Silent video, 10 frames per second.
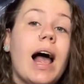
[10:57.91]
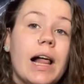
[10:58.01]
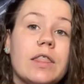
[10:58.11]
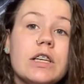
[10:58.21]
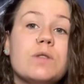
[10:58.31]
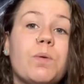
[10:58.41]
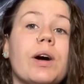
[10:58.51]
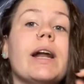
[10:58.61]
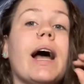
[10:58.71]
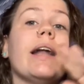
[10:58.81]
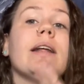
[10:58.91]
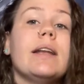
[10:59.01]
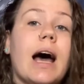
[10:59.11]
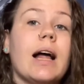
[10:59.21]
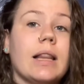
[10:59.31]
At this point, I did
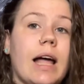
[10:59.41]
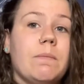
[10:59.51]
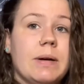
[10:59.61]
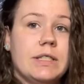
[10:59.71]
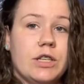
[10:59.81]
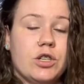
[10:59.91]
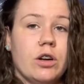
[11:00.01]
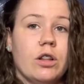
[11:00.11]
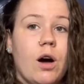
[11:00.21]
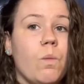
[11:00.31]
not like my sister-in-law.